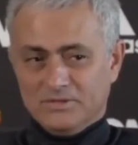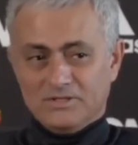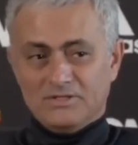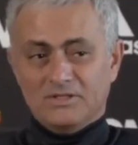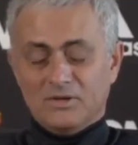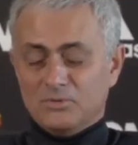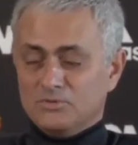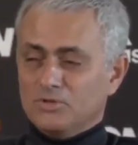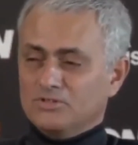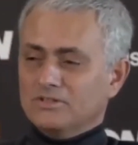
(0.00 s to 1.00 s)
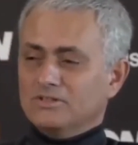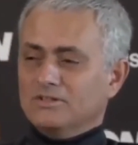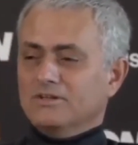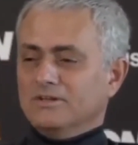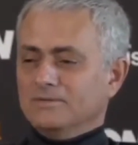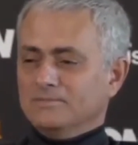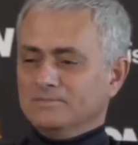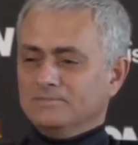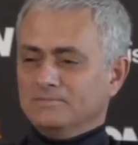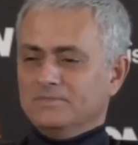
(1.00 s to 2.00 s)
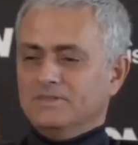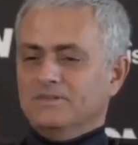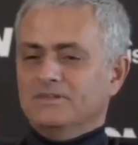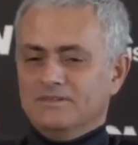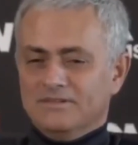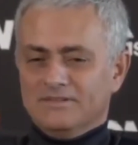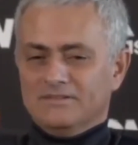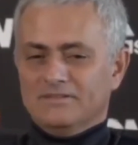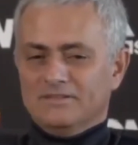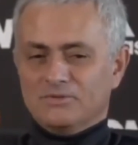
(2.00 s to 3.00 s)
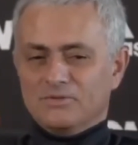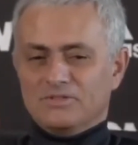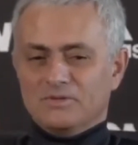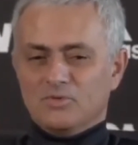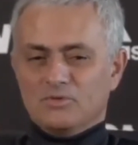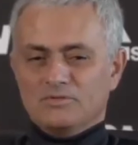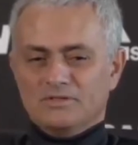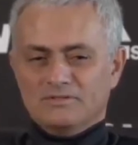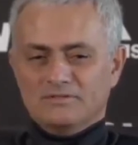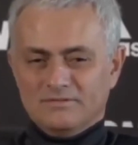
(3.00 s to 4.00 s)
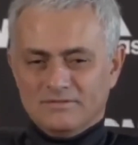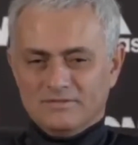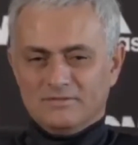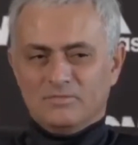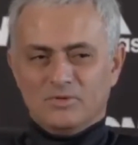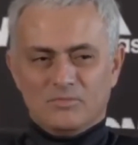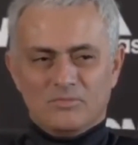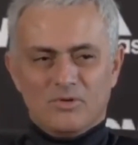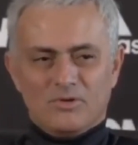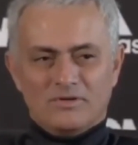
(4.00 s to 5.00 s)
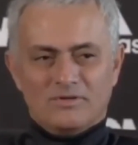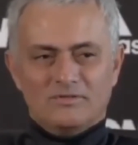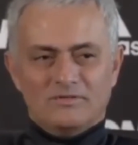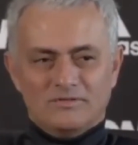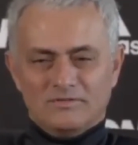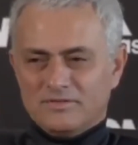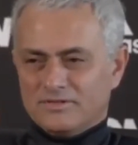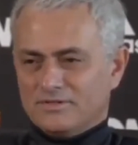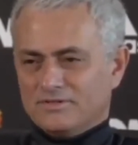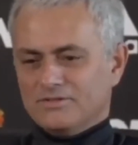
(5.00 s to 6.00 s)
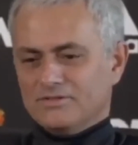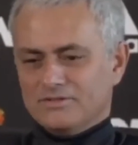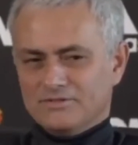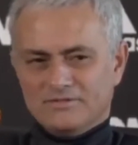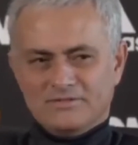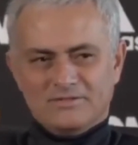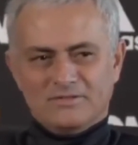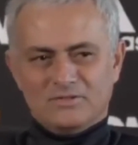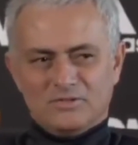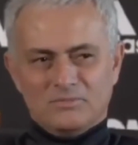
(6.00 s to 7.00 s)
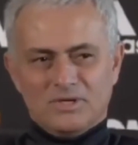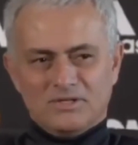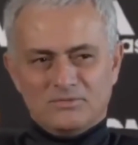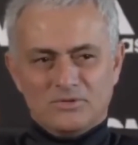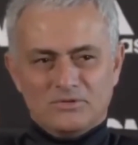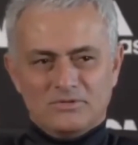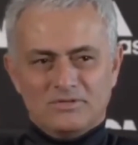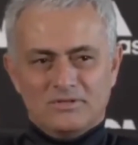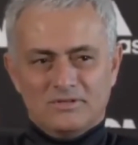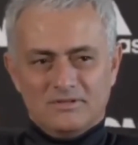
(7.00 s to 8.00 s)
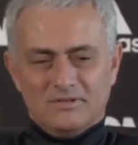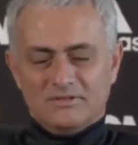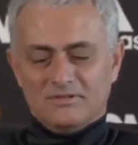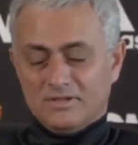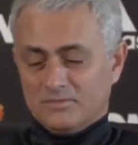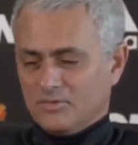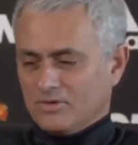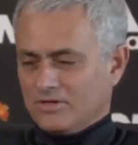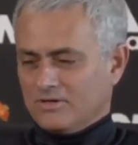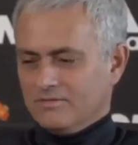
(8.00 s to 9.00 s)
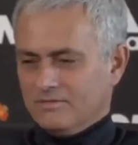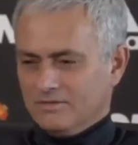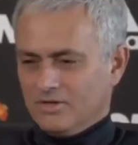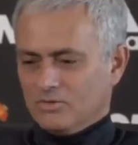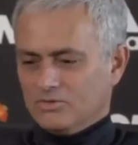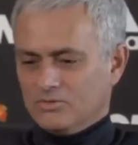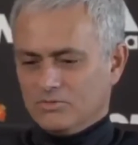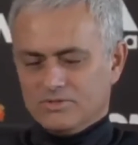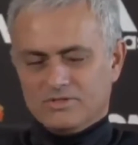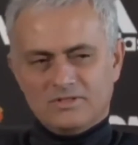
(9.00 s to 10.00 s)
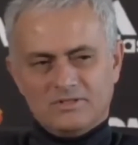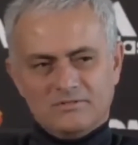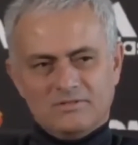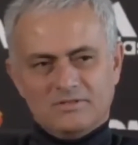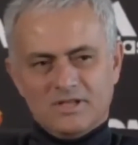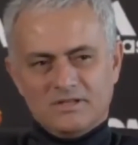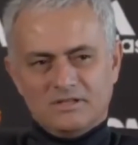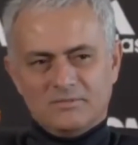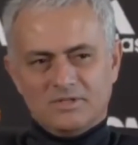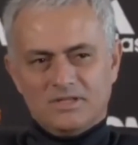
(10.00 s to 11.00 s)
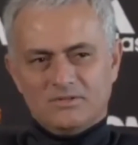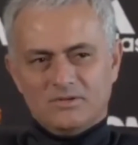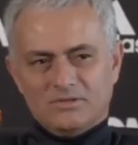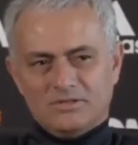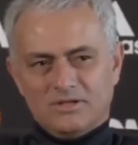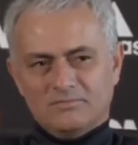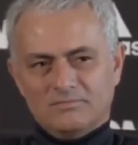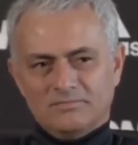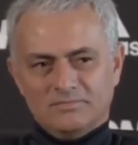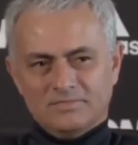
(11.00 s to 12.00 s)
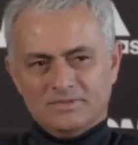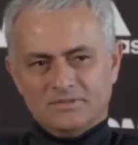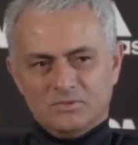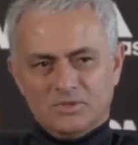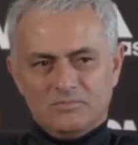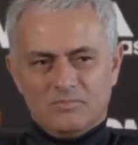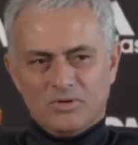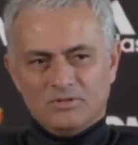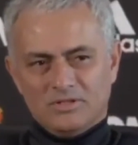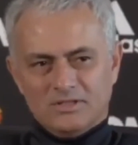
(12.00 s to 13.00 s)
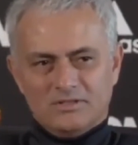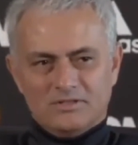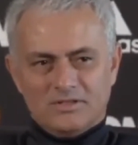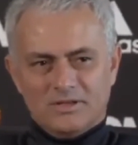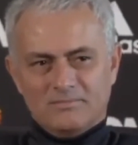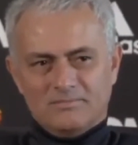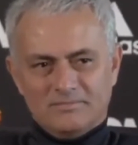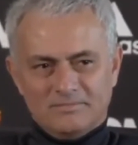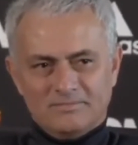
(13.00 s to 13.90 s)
Yesterday I was watching an interesting movie, Bjorn Borg versus John McEnroe, and Borg coach was telling him that all the time, one point at a time,